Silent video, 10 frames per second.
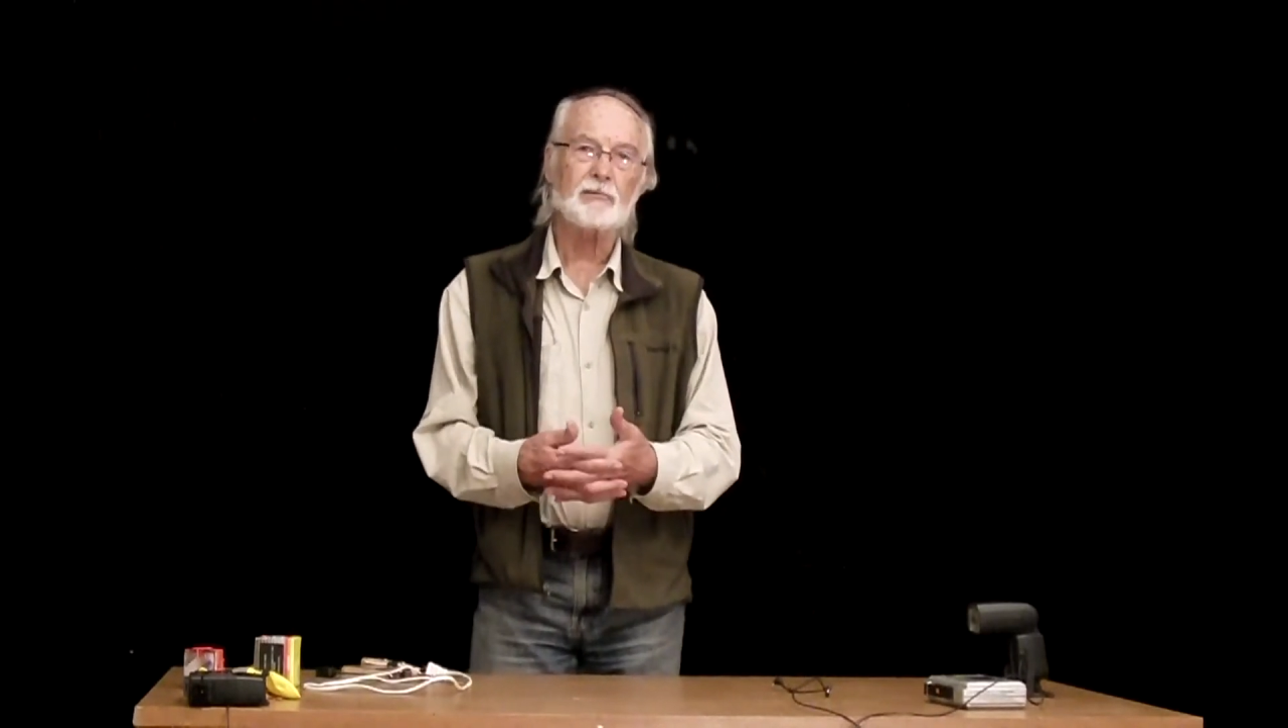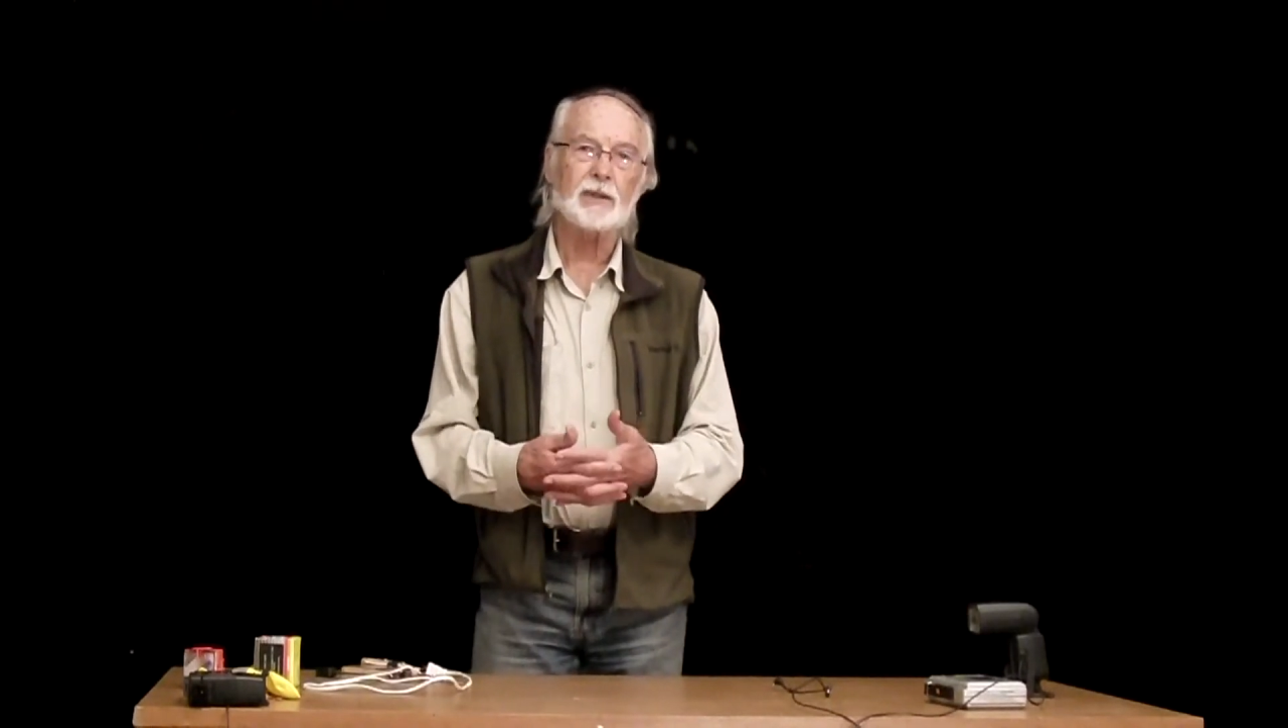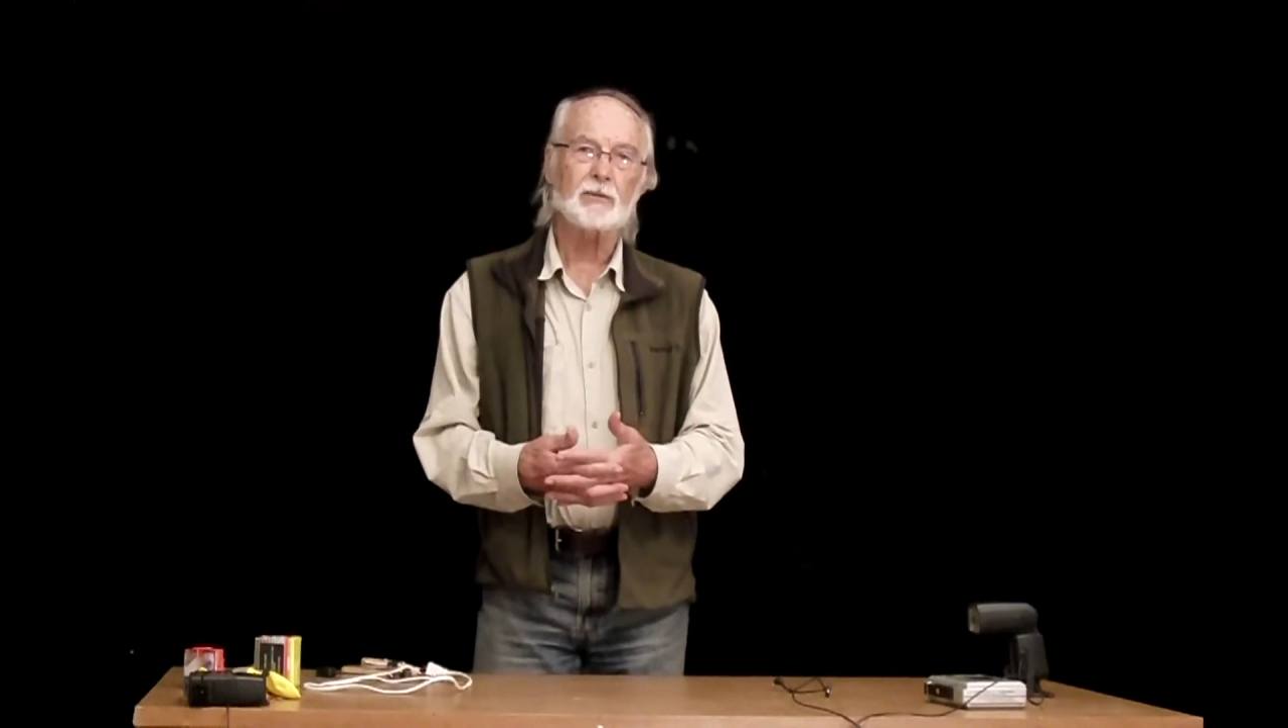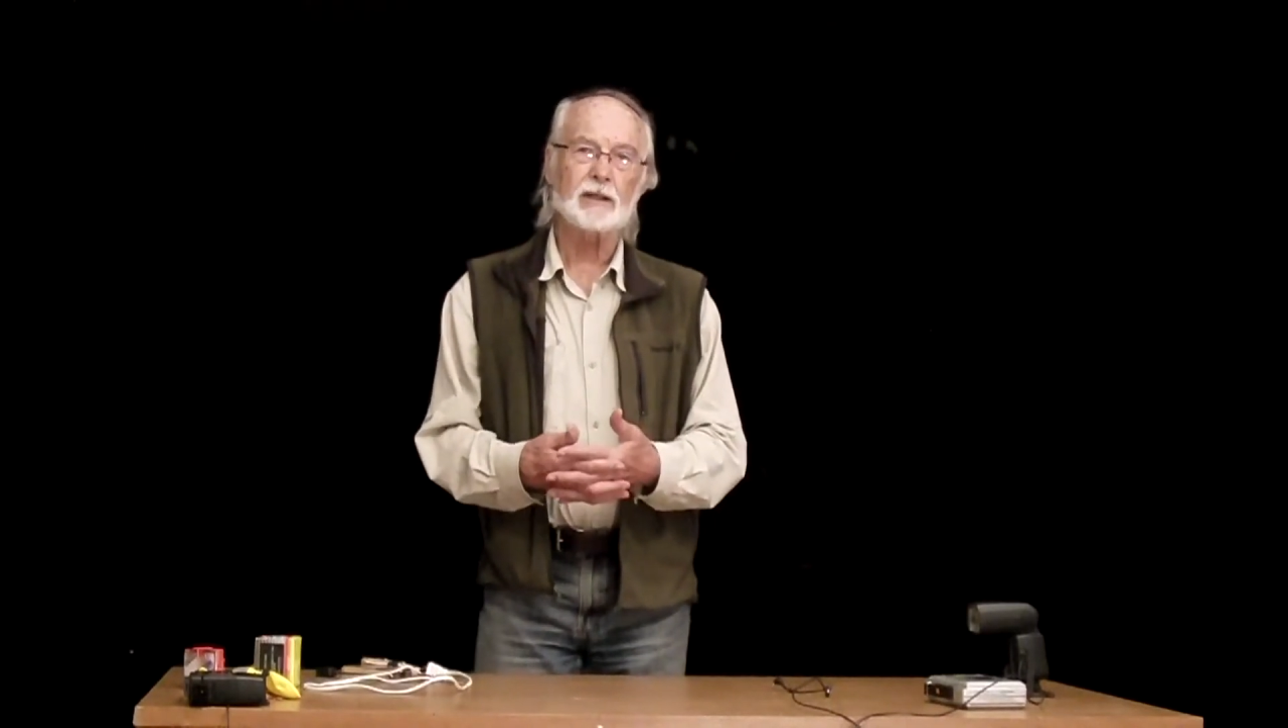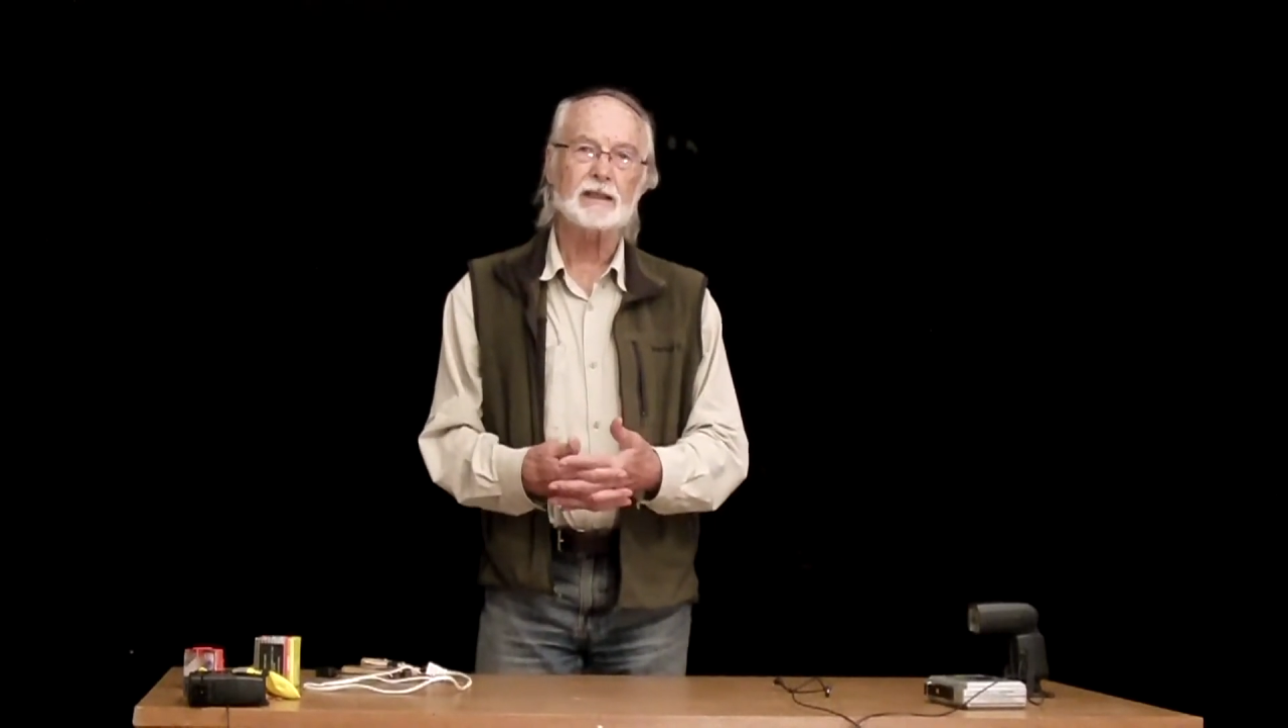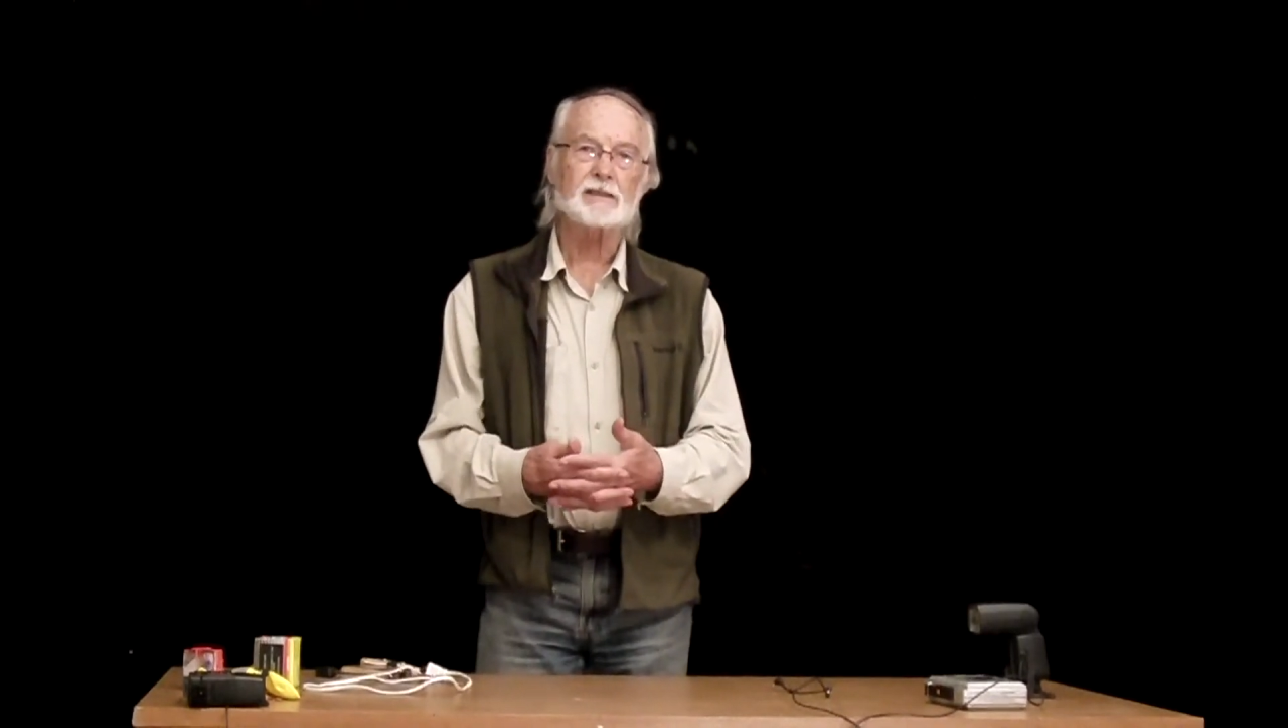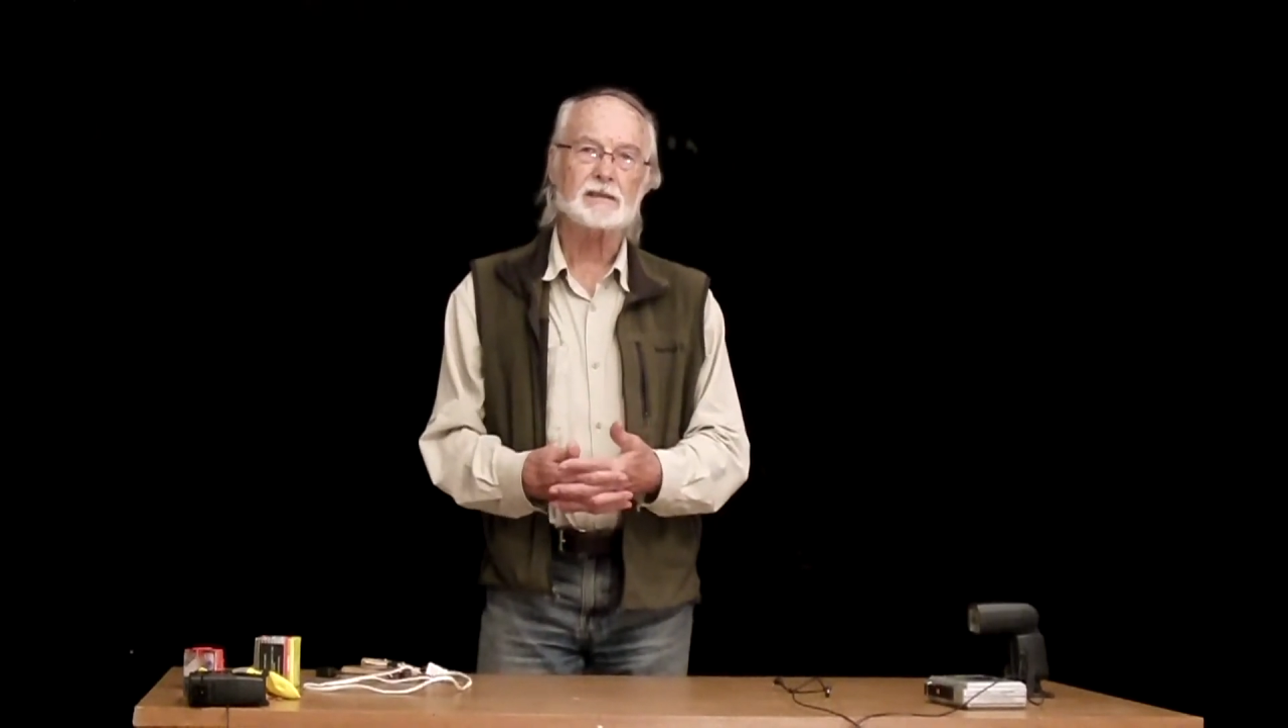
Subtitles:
be where it is